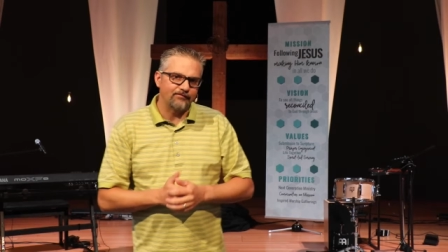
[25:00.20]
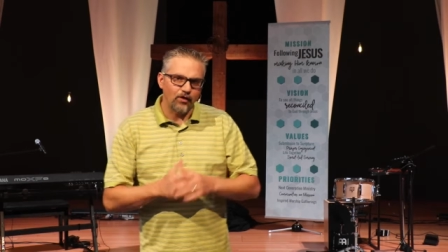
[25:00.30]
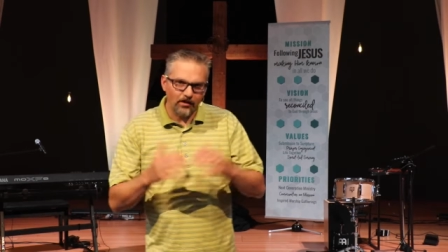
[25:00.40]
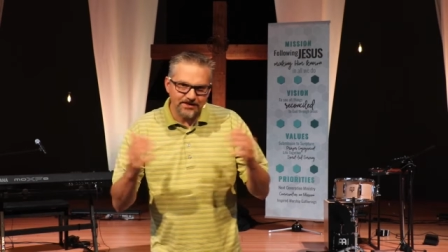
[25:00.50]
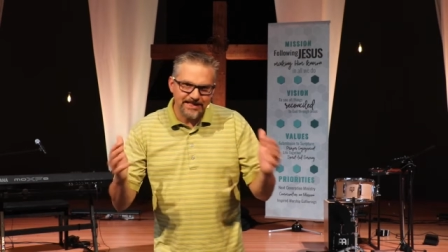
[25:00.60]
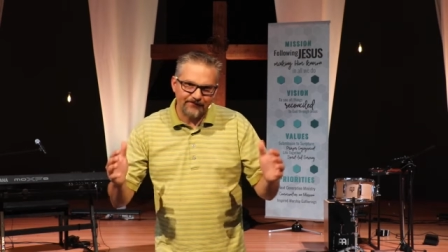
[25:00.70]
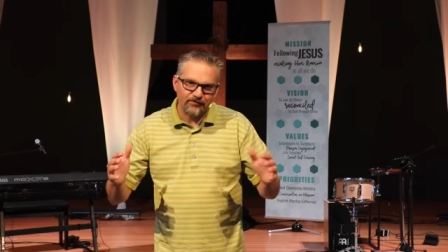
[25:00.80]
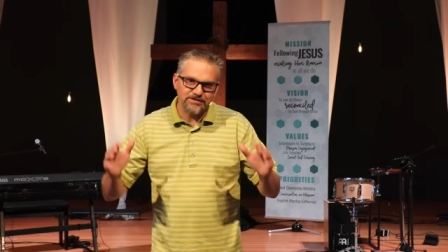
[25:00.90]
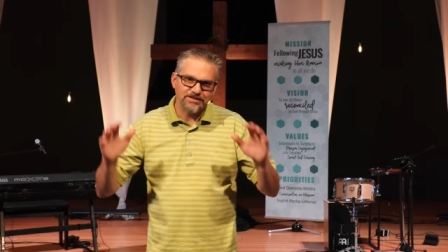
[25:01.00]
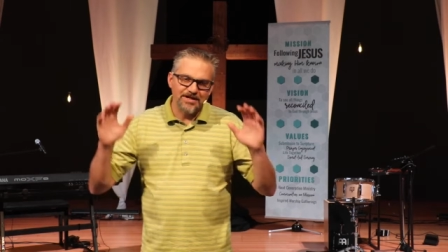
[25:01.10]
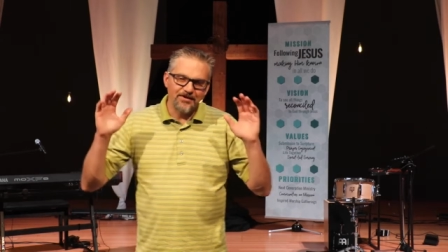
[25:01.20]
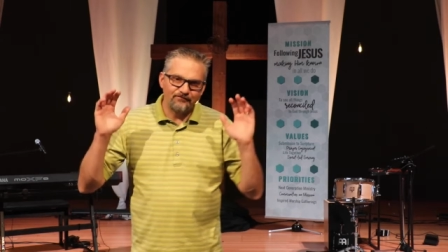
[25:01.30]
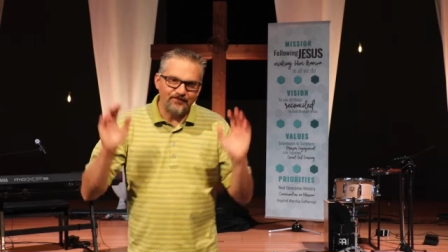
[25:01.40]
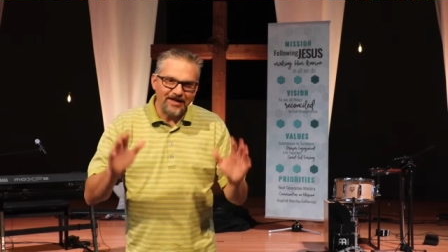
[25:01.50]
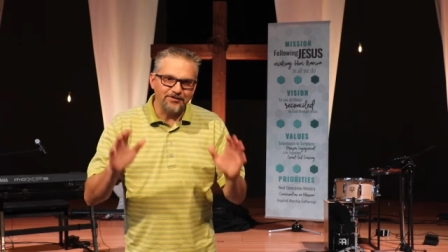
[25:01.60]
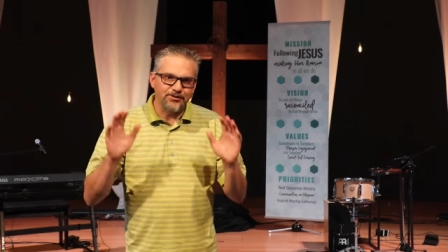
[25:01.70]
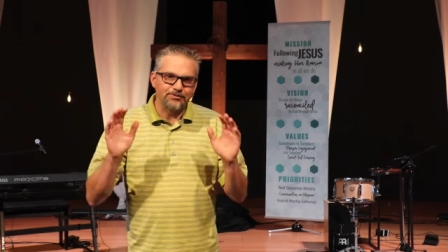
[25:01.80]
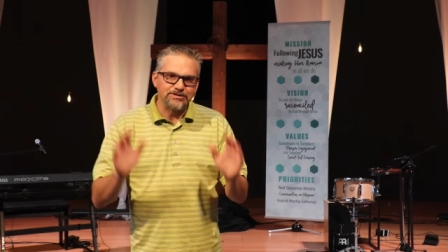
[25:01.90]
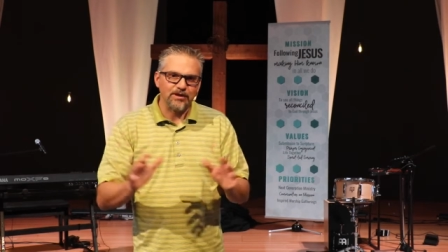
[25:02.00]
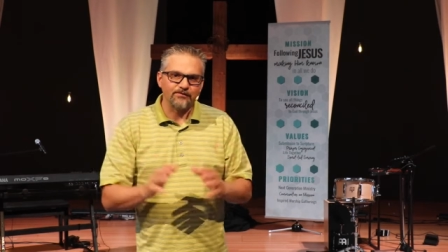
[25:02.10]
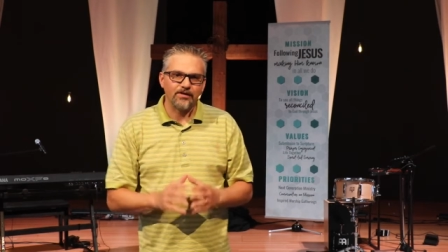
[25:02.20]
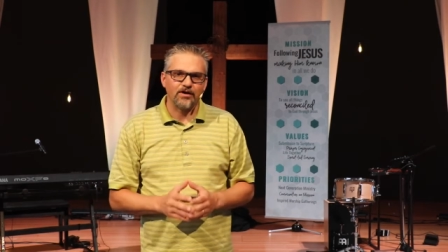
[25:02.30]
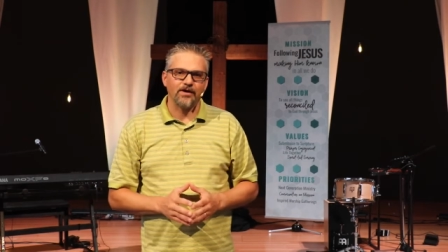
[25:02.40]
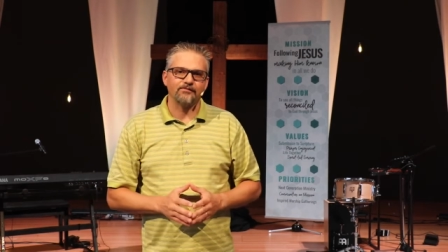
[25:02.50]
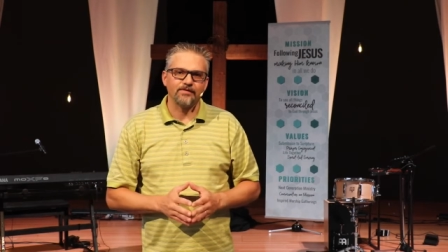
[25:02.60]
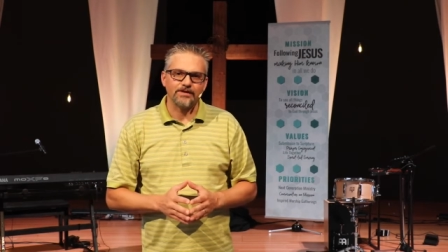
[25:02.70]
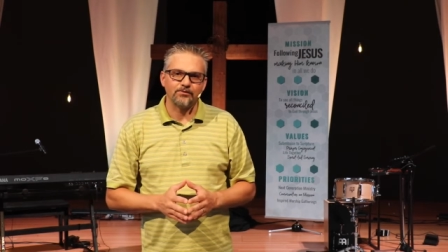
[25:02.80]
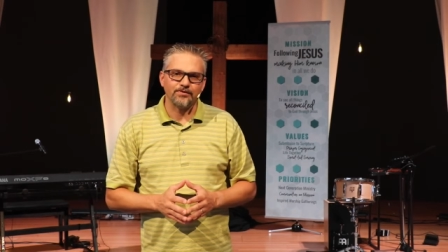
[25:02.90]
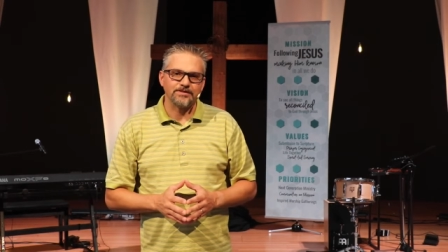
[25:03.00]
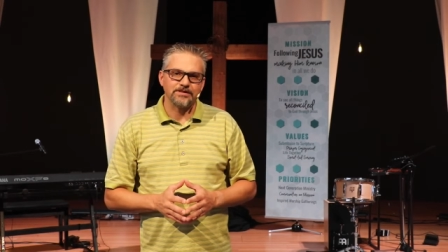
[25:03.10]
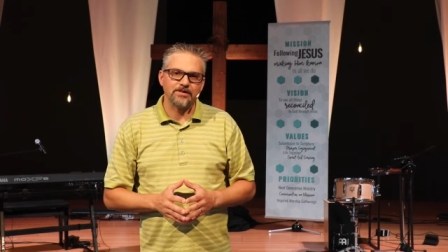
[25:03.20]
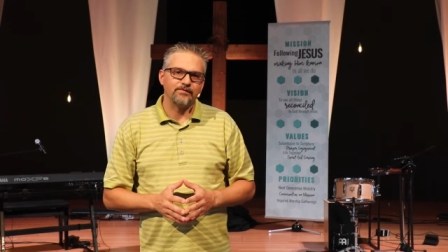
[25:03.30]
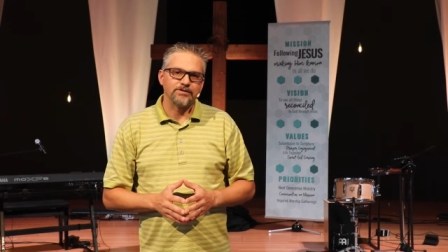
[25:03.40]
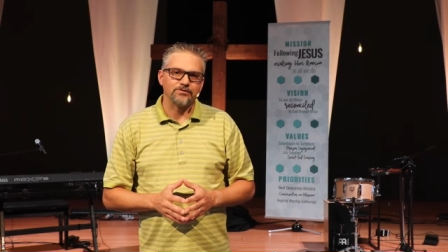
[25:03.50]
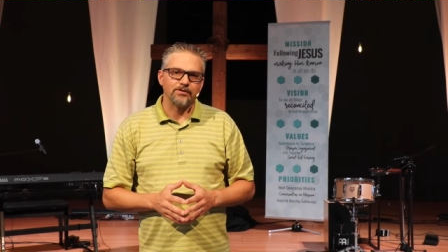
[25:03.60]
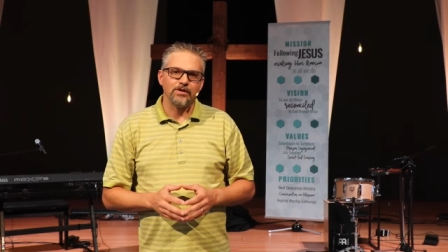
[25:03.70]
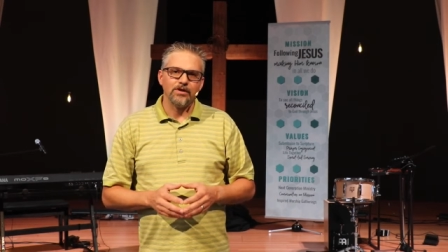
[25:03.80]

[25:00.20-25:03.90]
all his efforts failed to resolve the conflict with this individual